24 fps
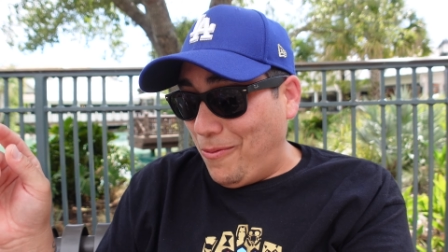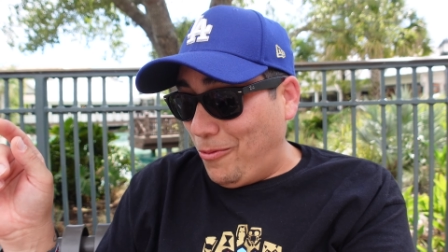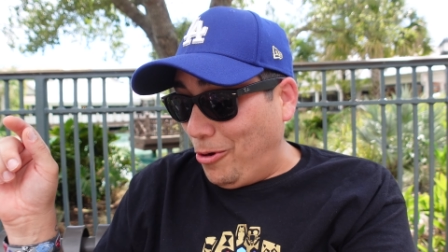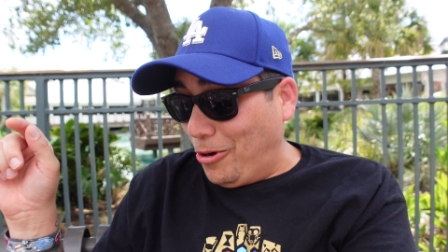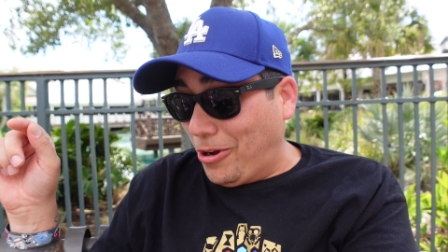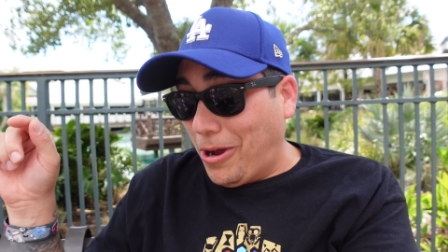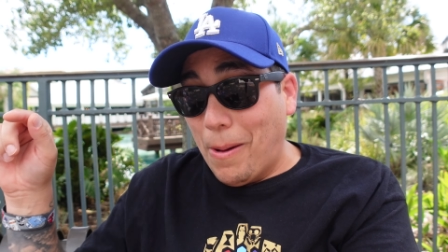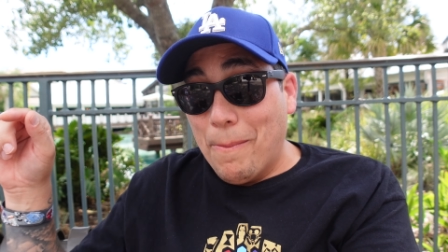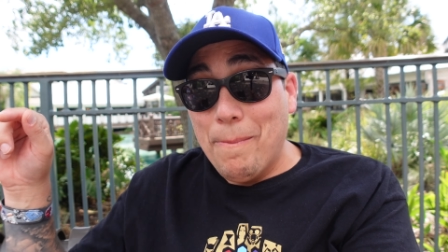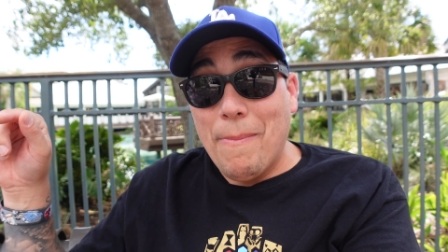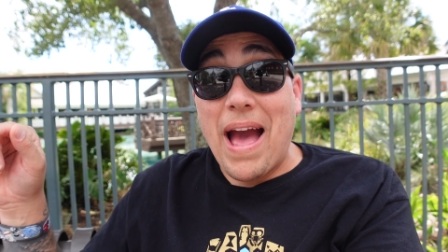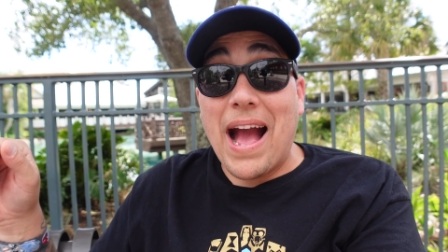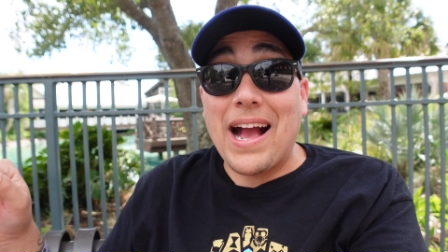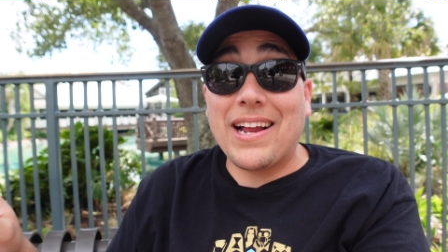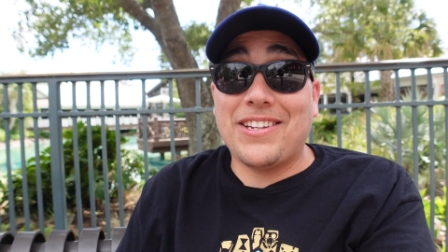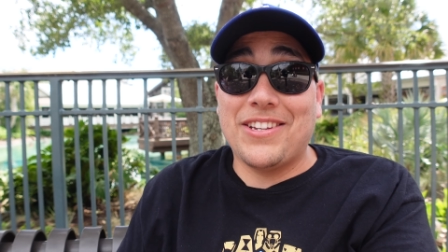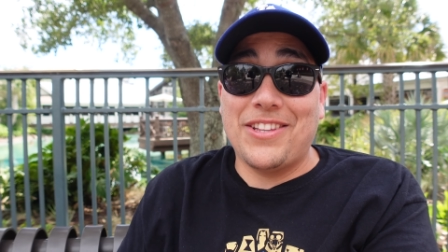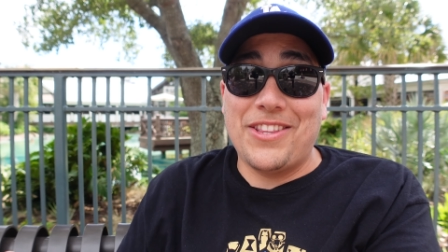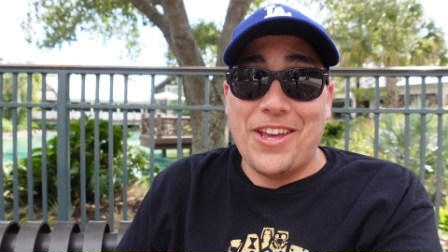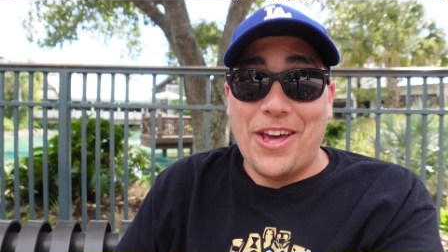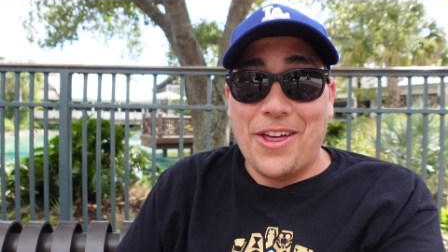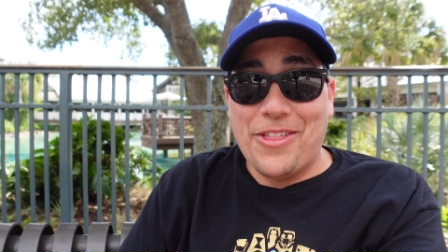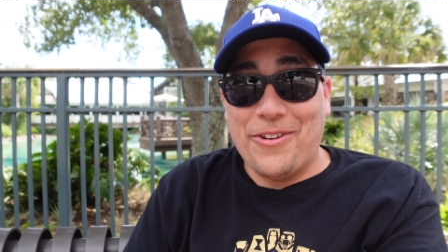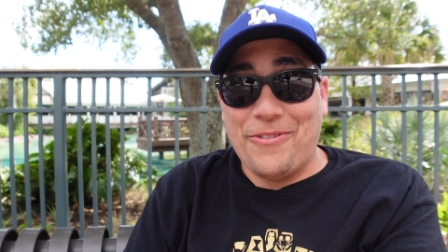we'll come back to
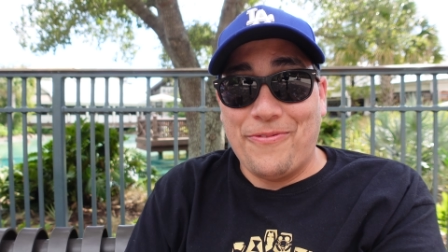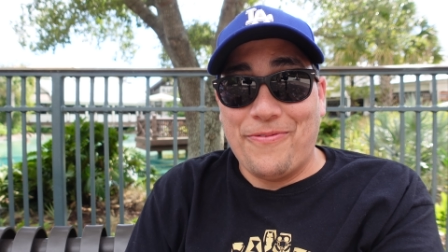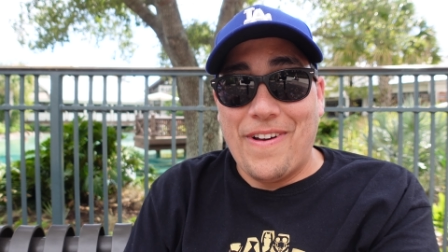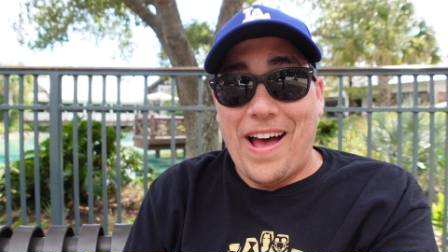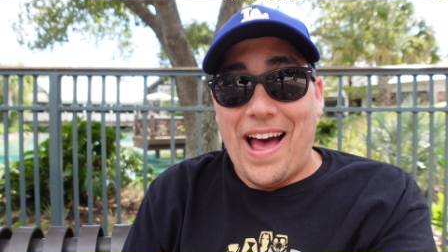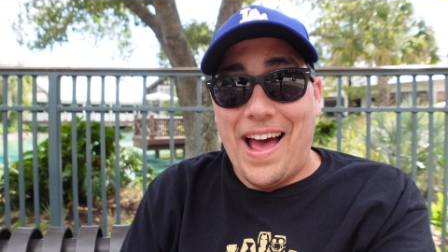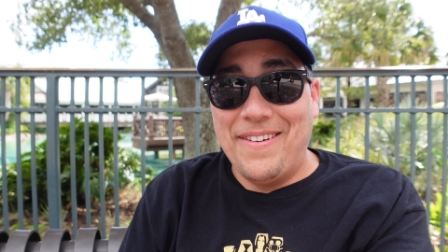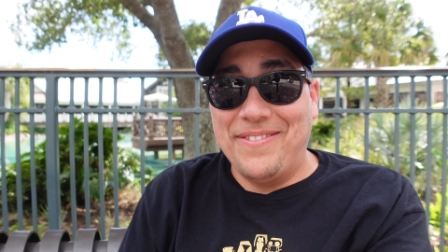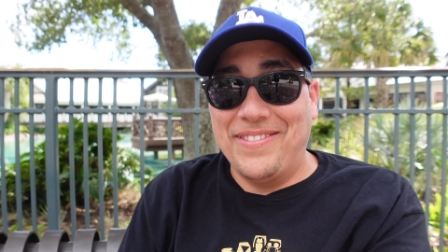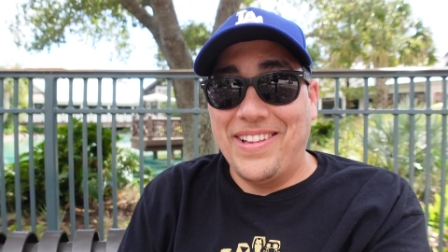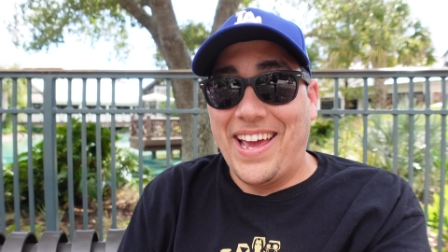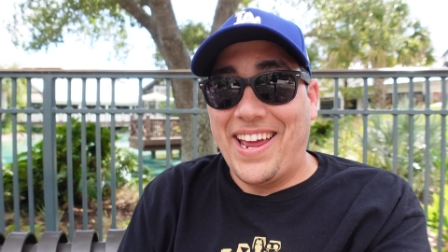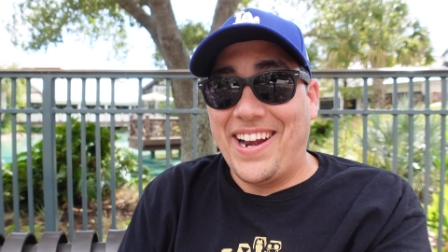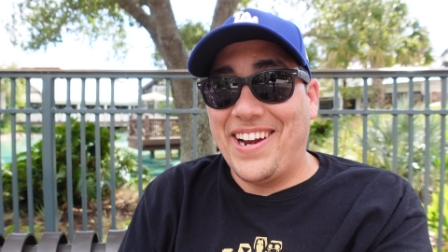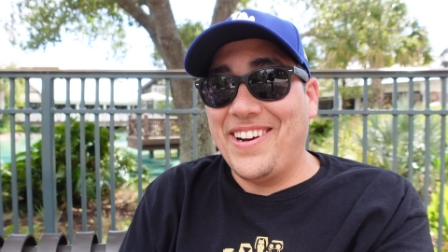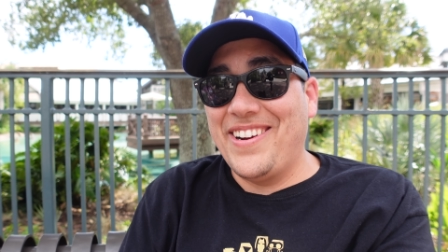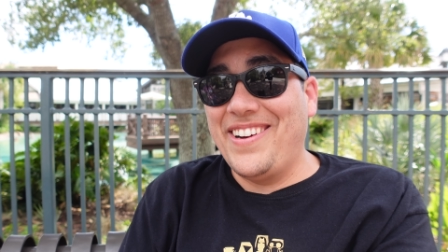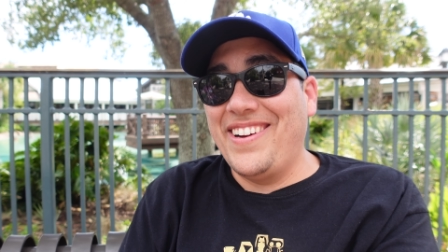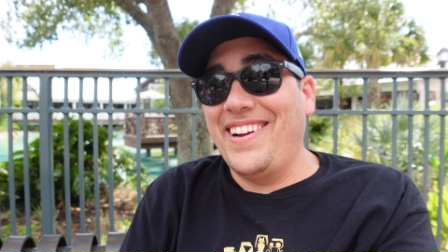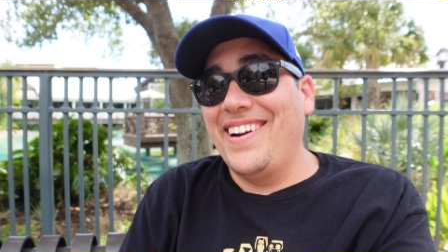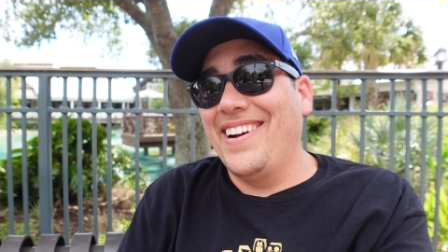the other five later.